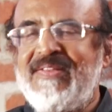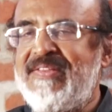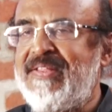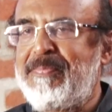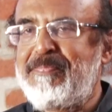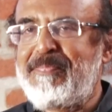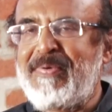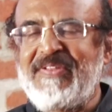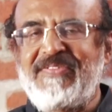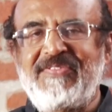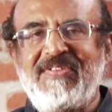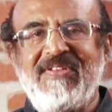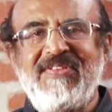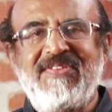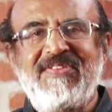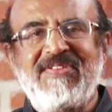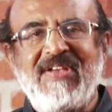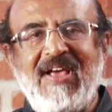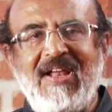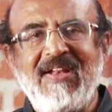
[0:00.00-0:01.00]
the
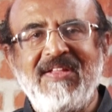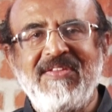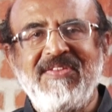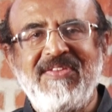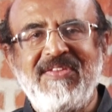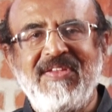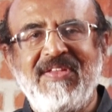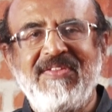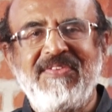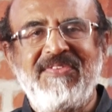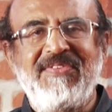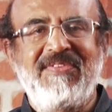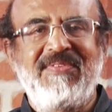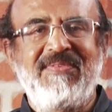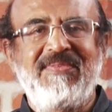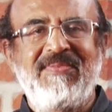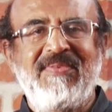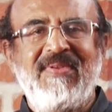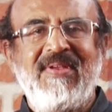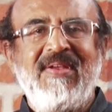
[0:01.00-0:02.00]
present
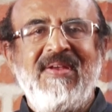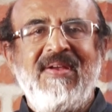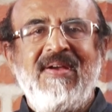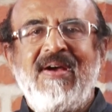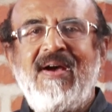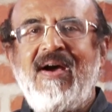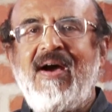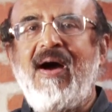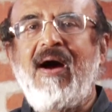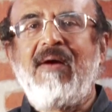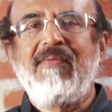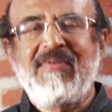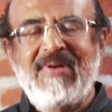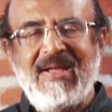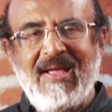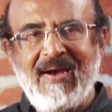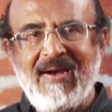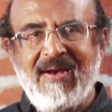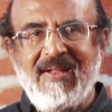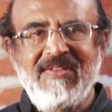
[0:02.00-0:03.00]
challenges, how
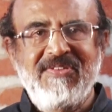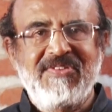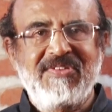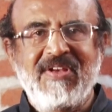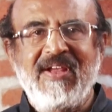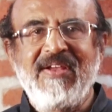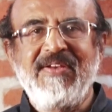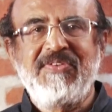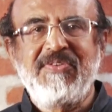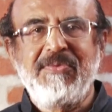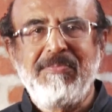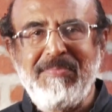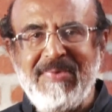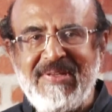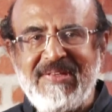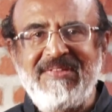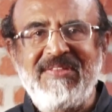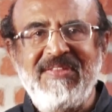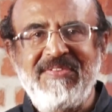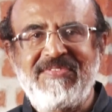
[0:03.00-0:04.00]
Kerala is trying to
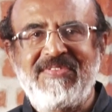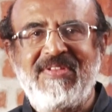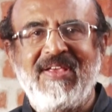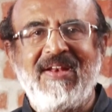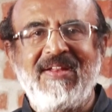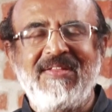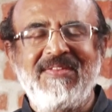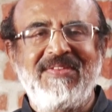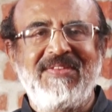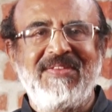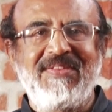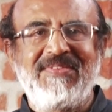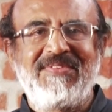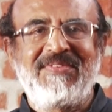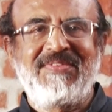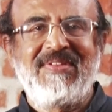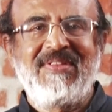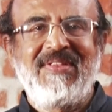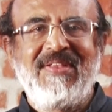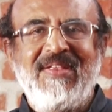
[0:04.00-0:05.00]
meet these
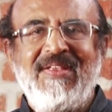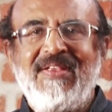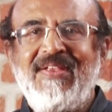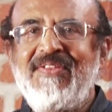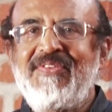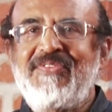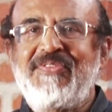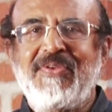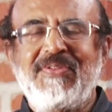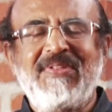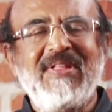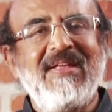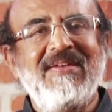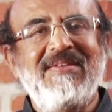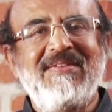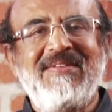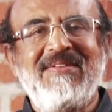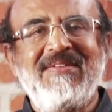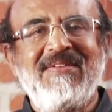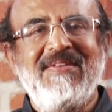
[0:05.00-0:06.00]
challenges so
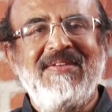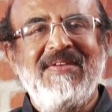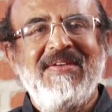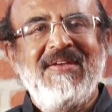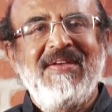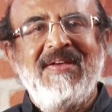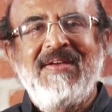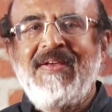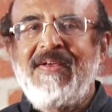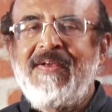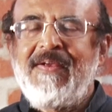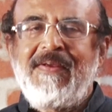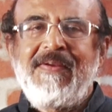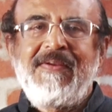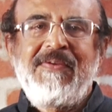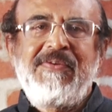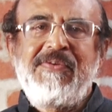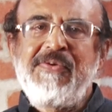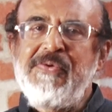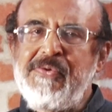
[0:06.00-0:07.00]
that
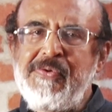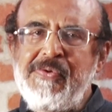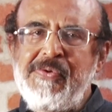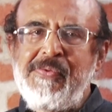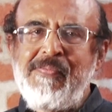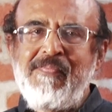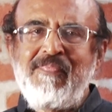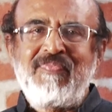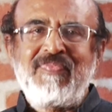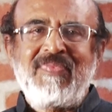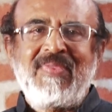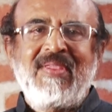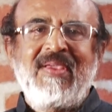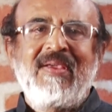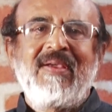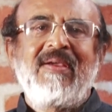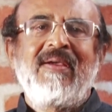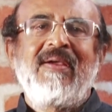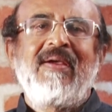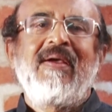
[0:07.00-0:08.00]
you
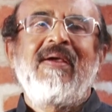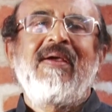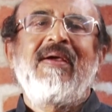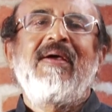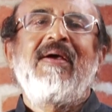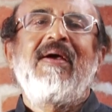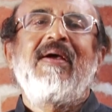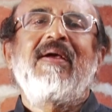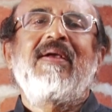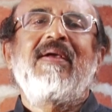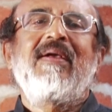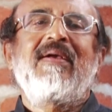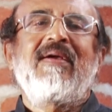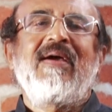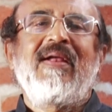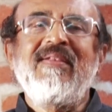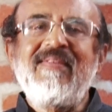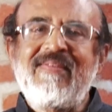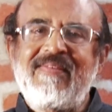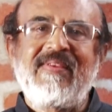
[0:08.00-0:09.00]

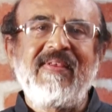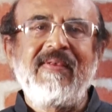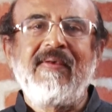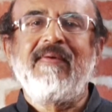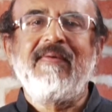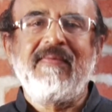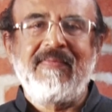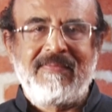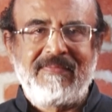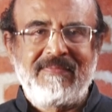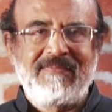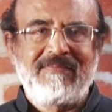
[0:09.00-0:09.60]
conserve